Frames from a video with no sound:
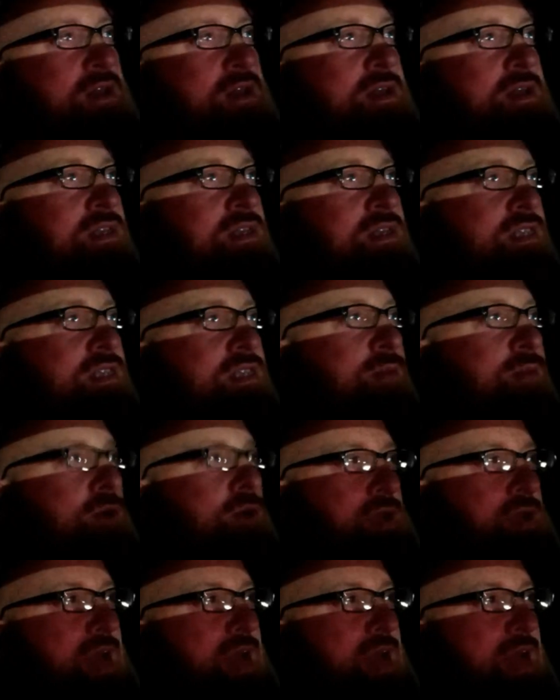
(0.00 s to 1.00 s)
similar
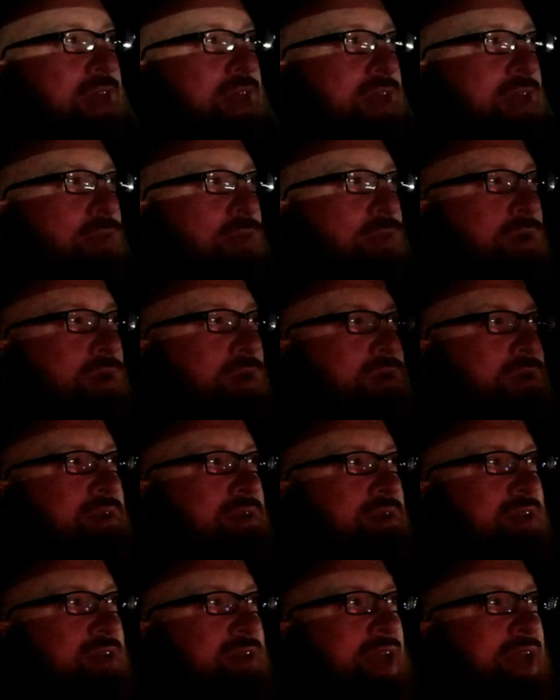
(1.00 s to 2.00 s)
to kind of like what
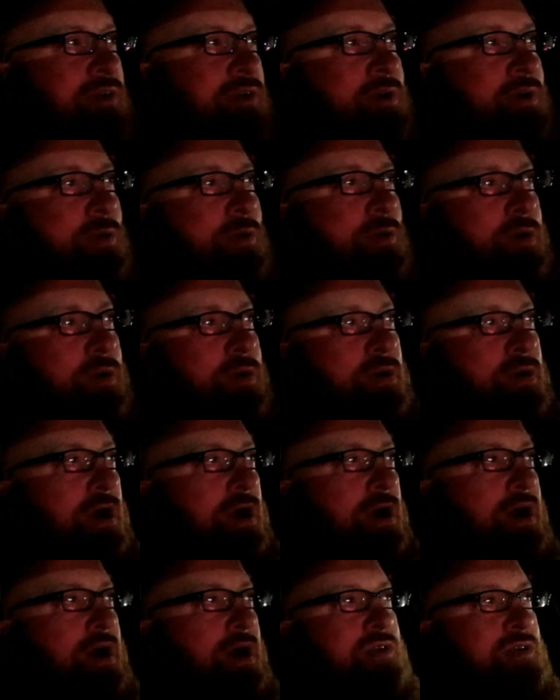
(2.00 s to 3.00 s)
catering or
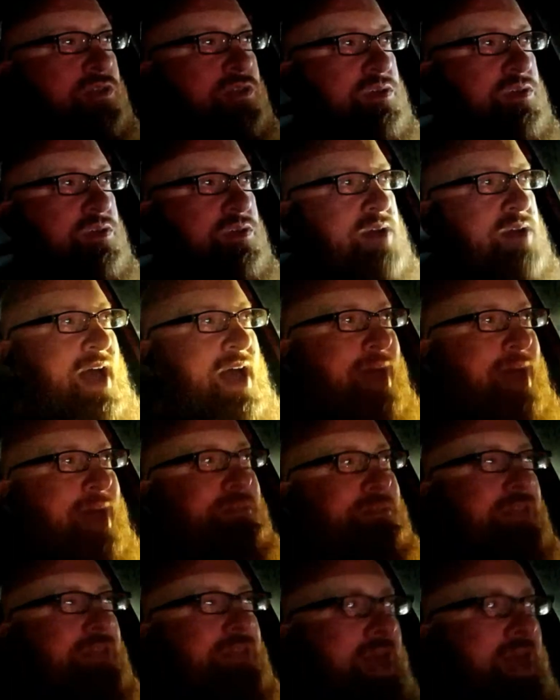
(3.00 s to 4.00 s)

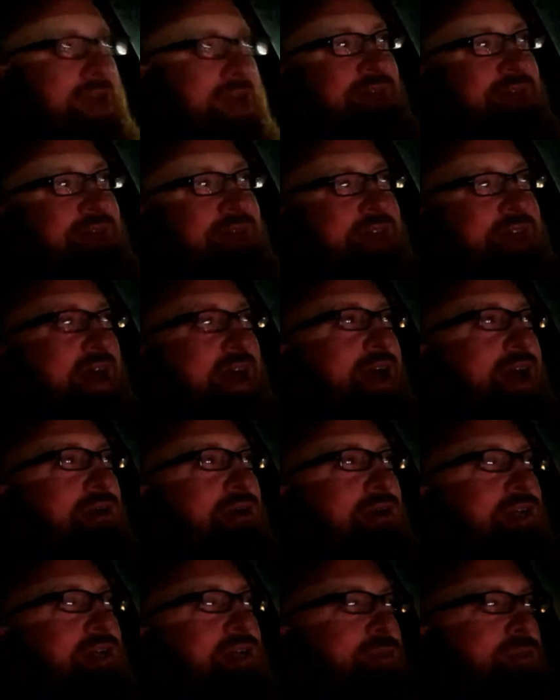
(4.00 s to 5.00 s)
apps kind of have that higher
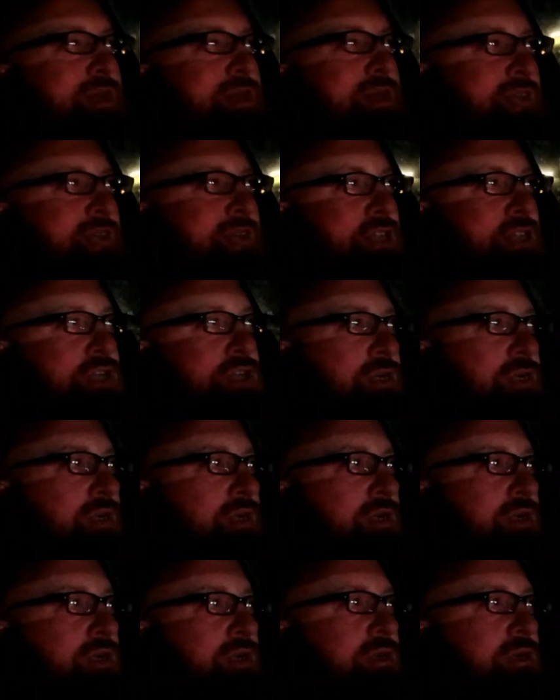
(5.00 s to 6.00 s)
expectation,
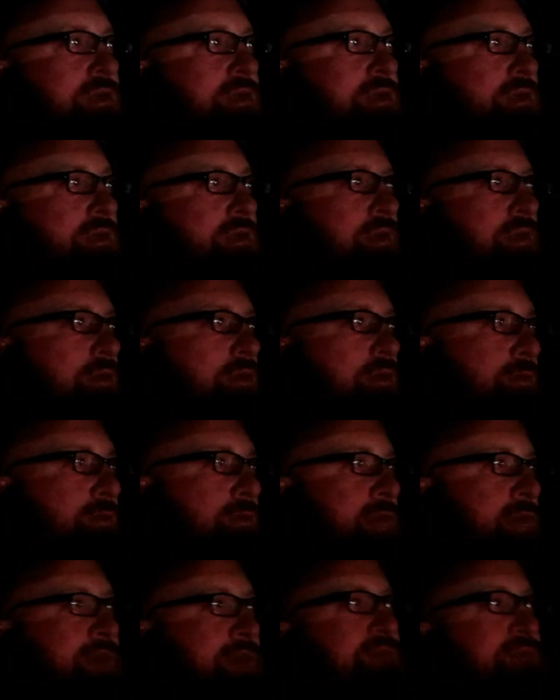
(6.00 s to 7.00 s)
but
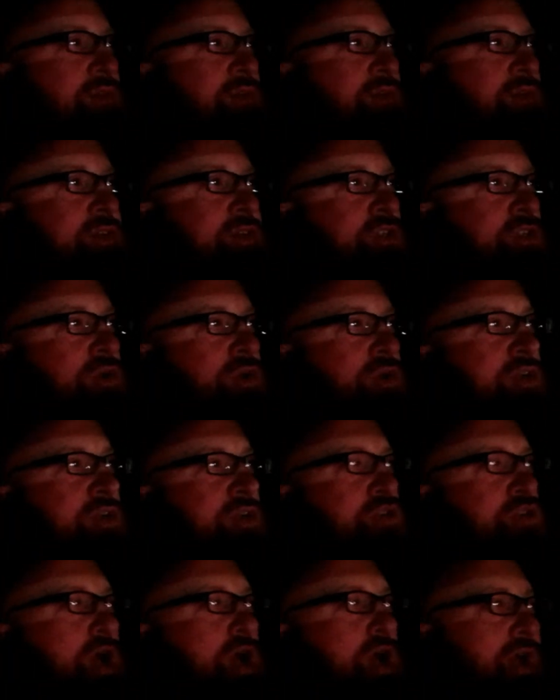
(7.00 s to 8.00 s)
like fully screened
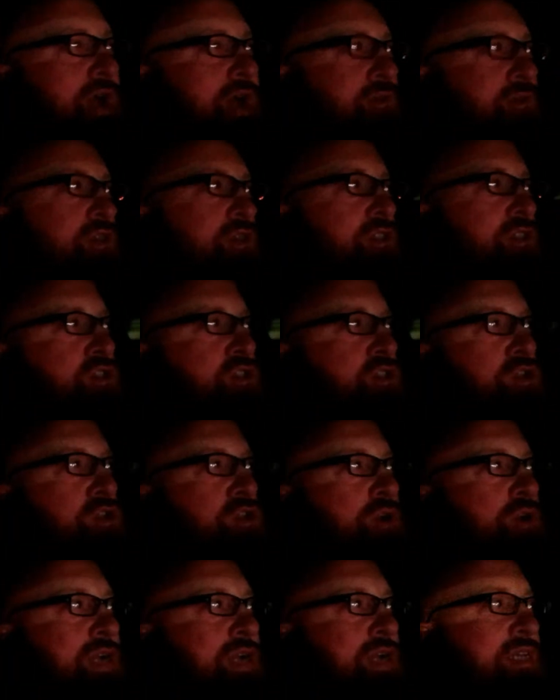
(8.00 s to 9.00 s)
drivers,
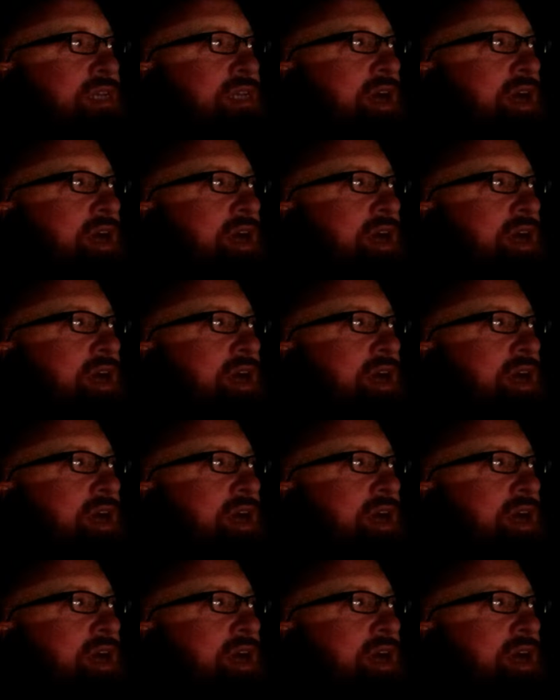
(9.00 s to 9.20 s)
strict